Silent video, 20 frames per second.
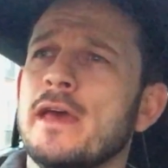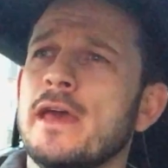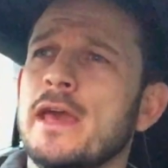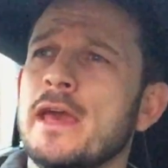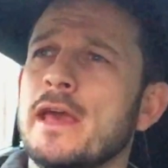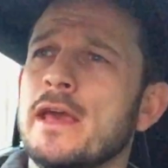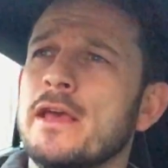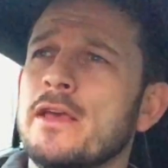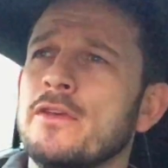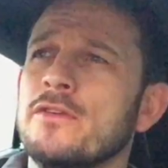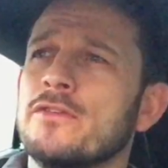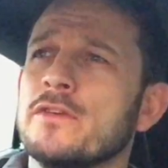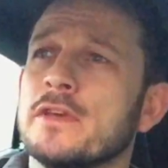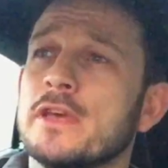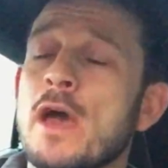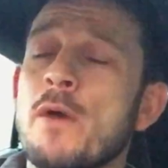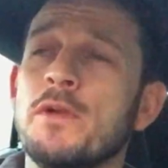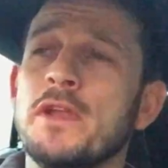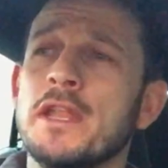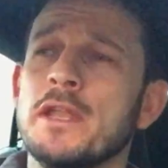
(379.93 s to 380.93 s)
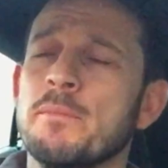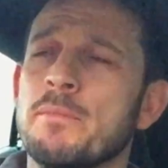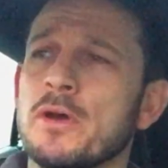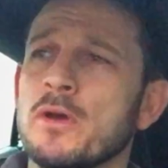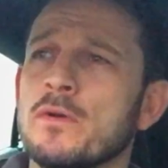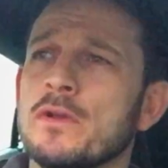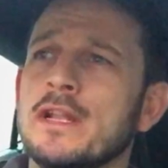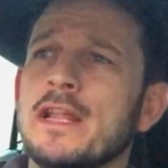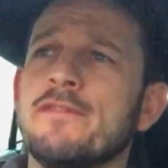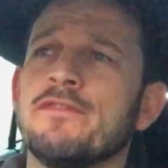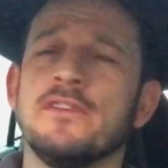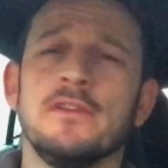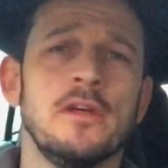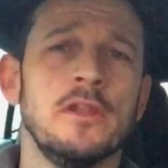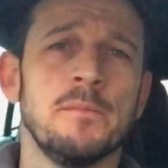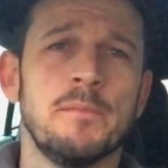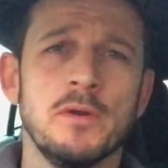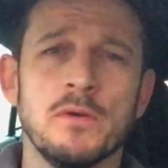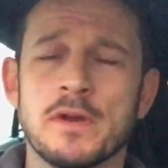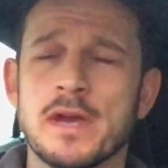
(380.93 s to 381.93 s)
is going in the boot, lifting up
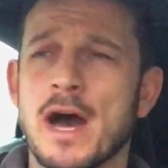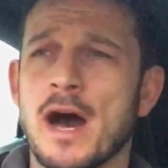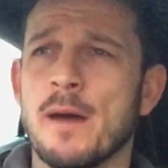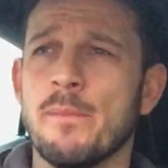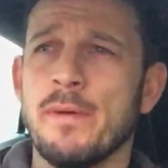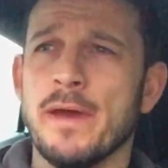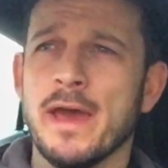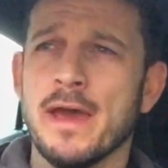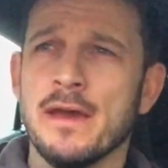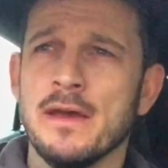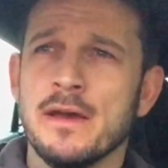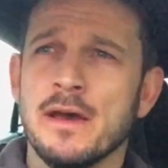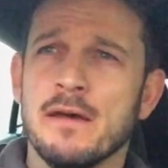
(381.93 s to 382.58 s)
the boot carpet